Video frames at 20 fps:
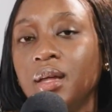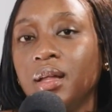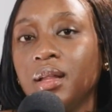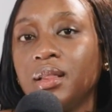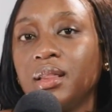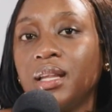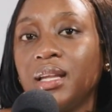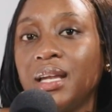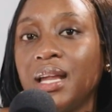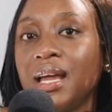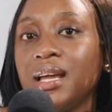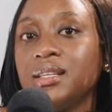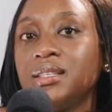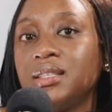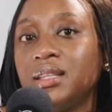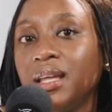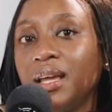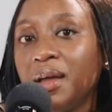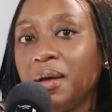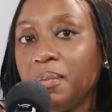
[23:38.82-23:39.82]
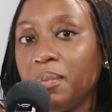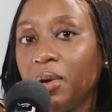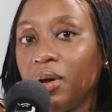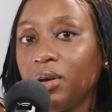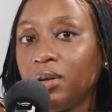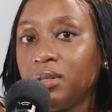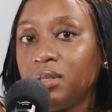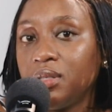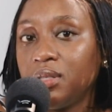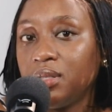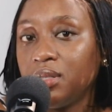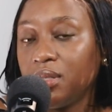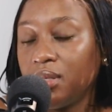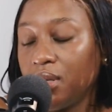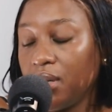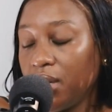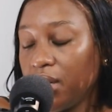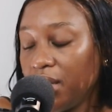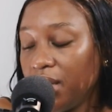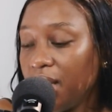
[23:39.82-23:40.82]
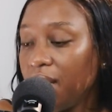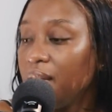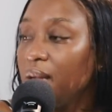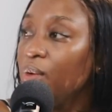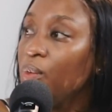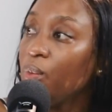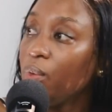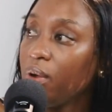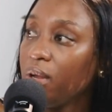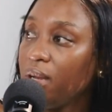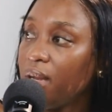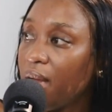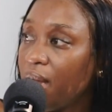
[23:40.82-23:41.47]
the nice thing about getting word